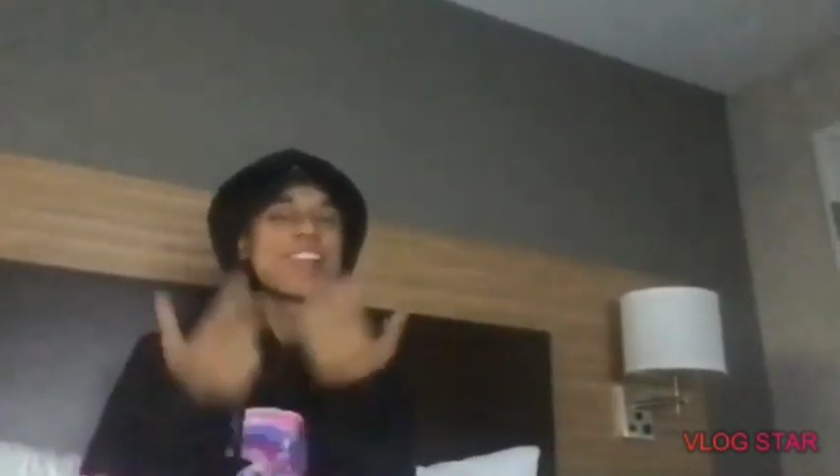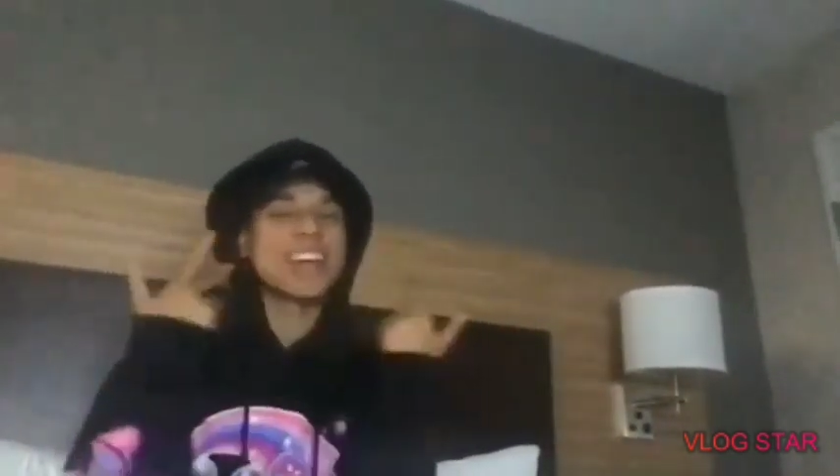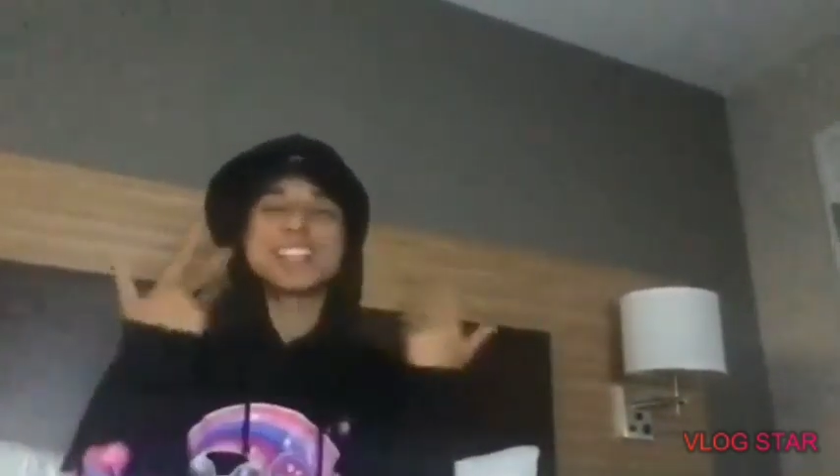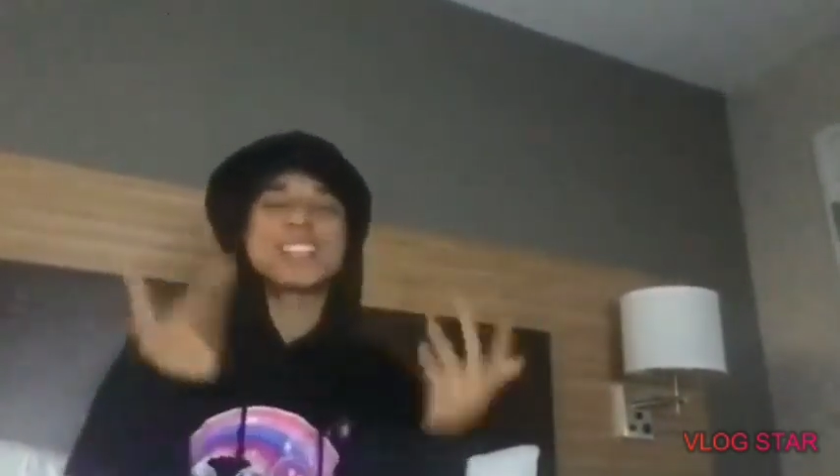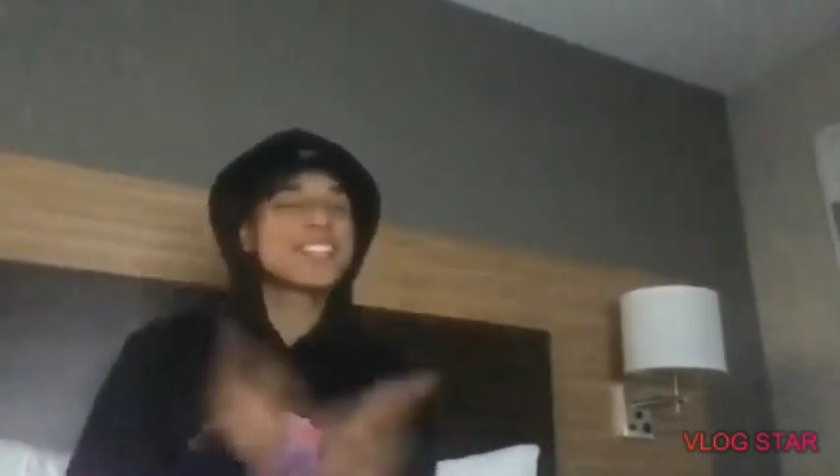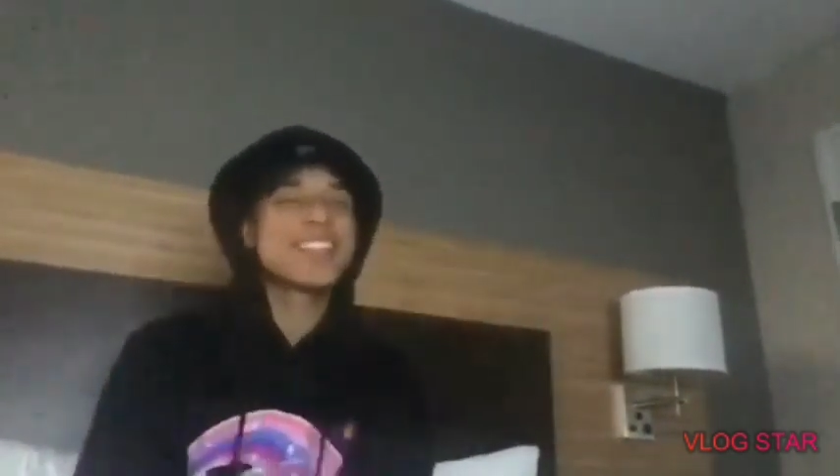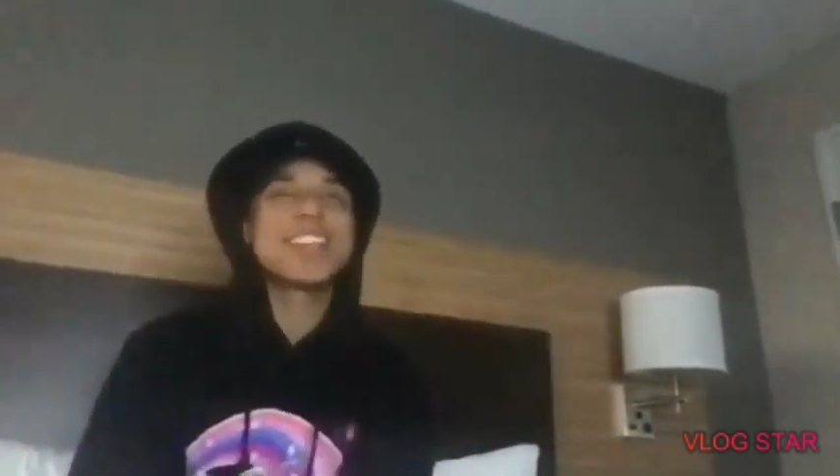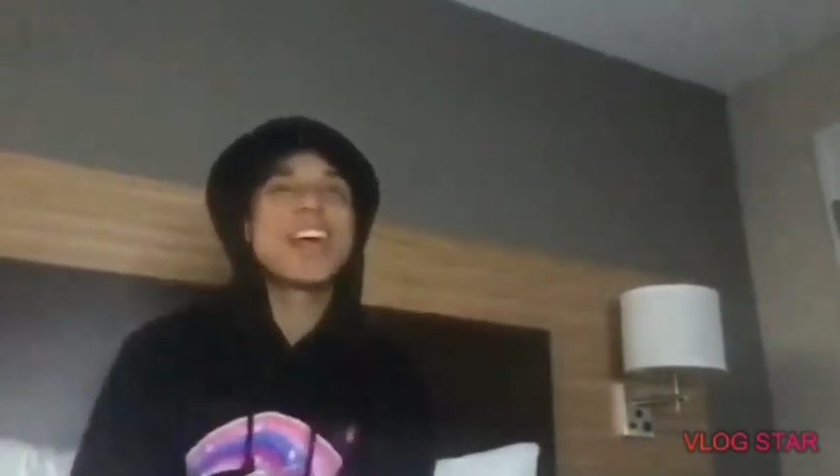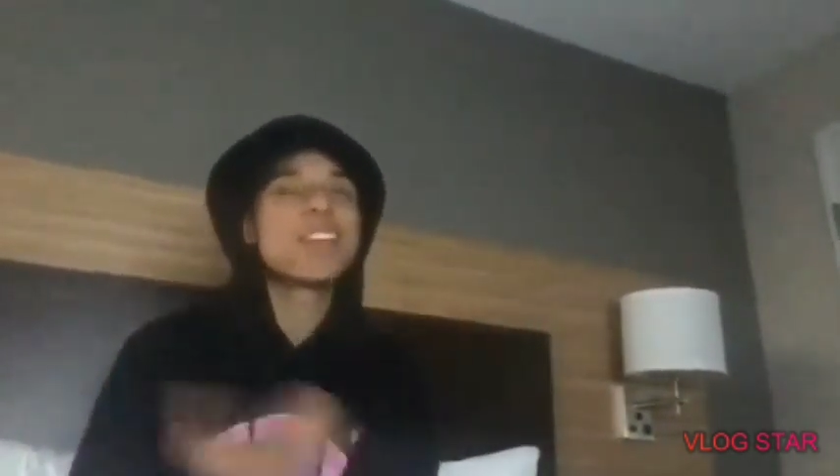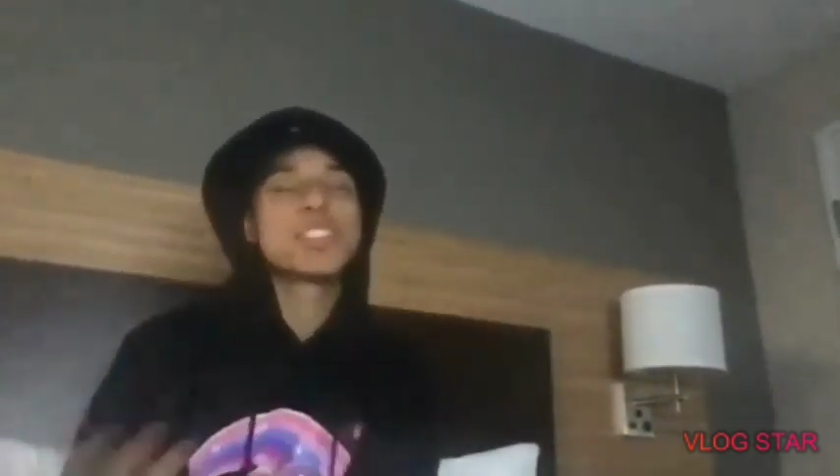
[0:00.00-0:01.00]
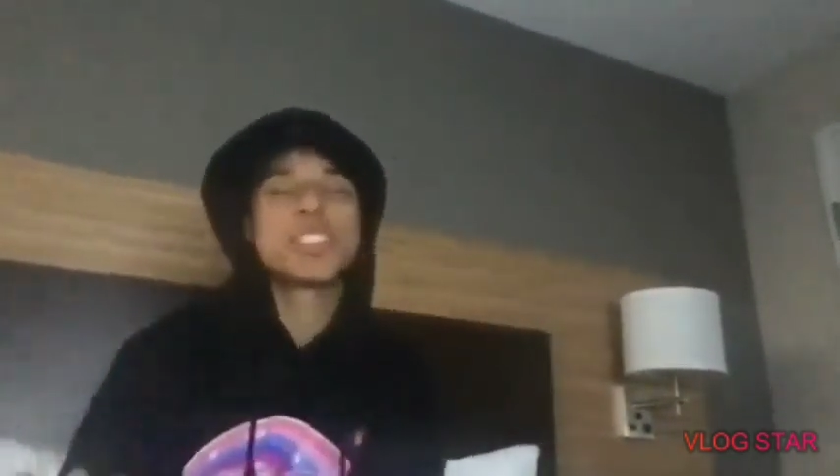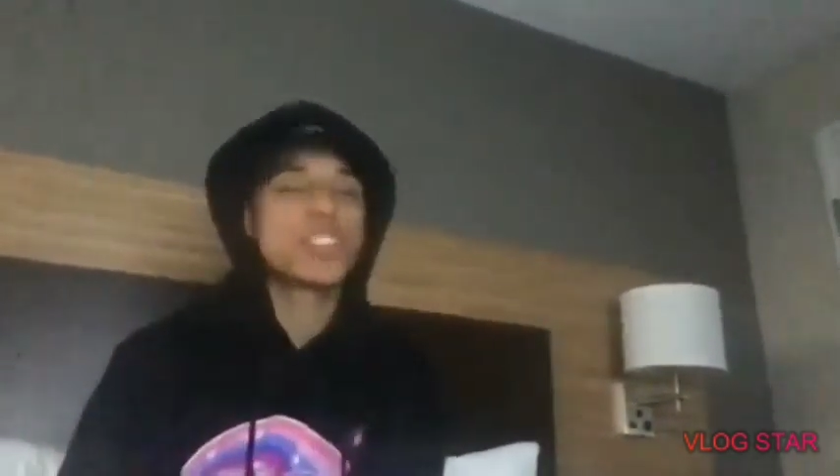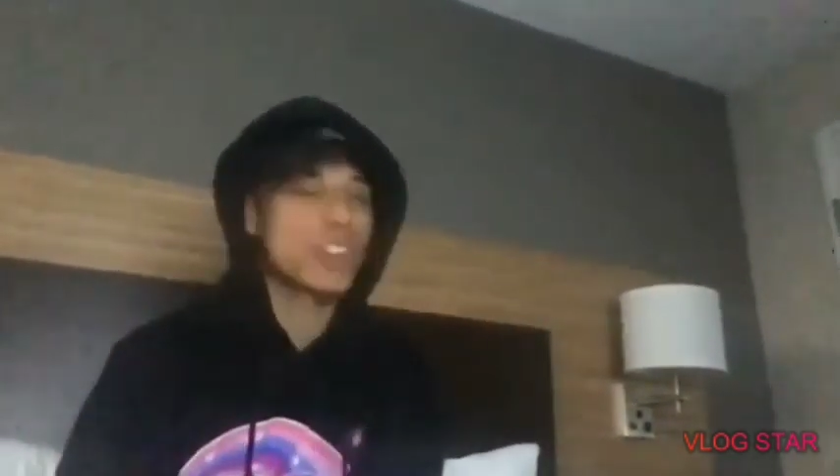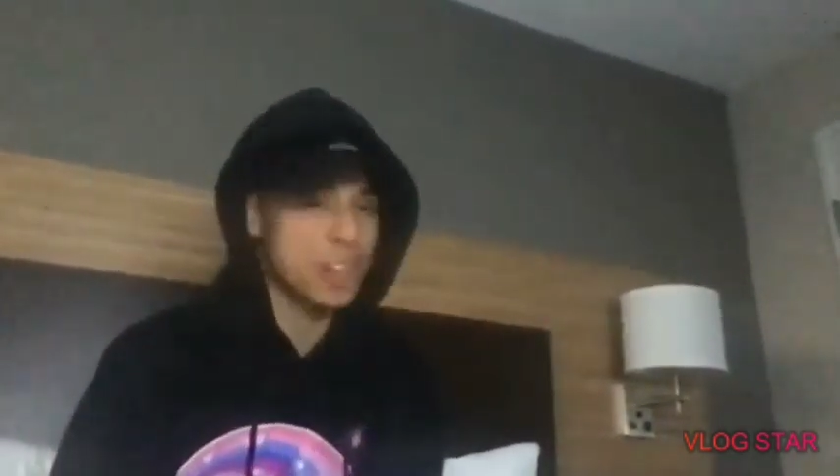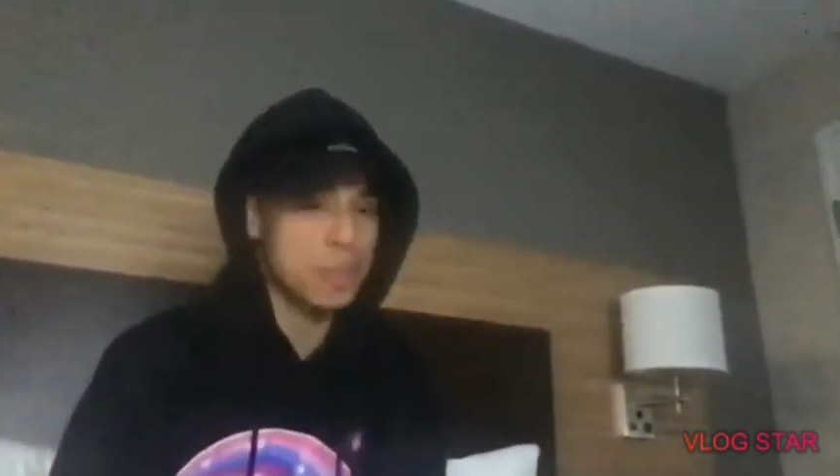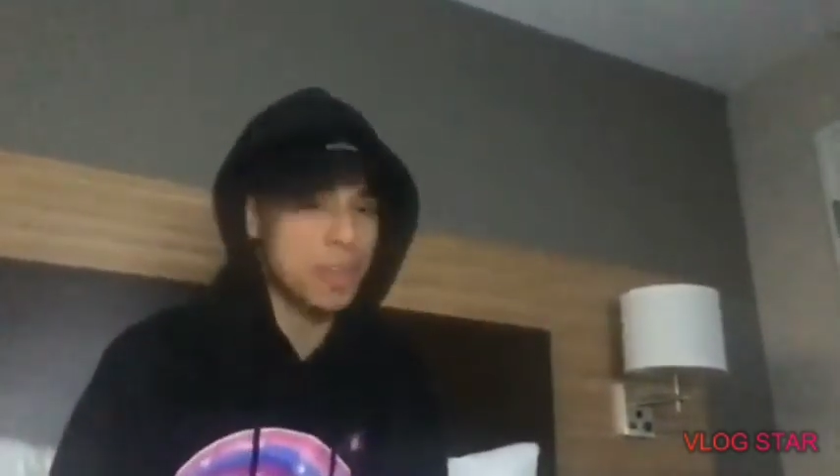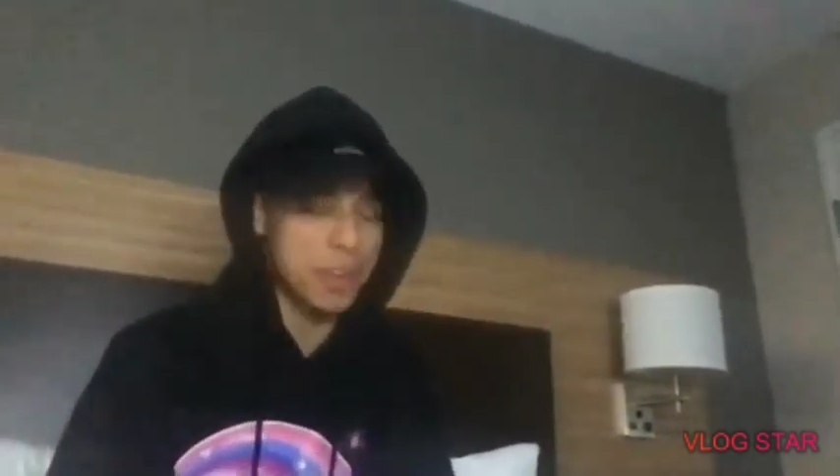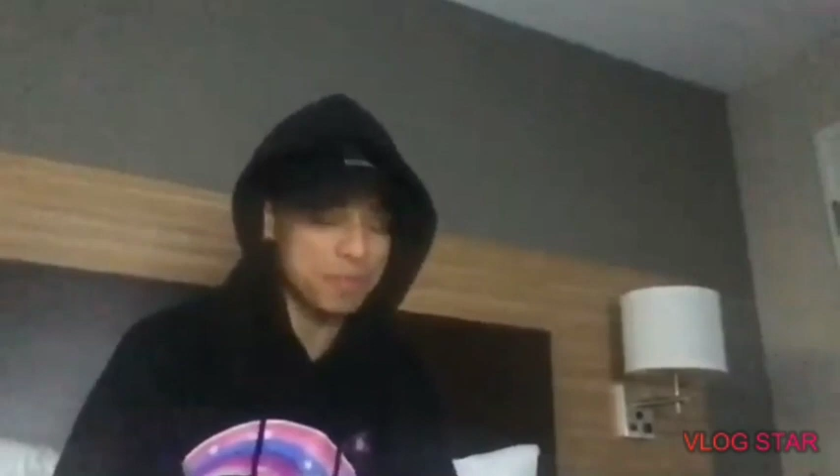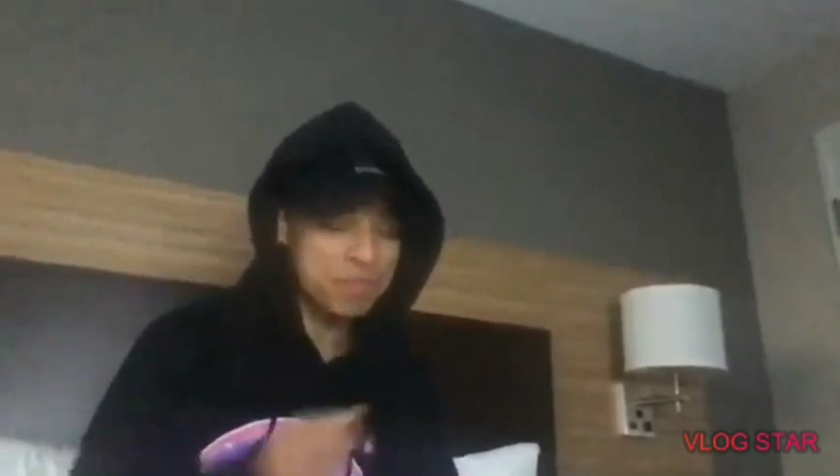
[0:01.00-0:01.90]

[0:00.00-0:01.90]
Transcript: That was just literally me.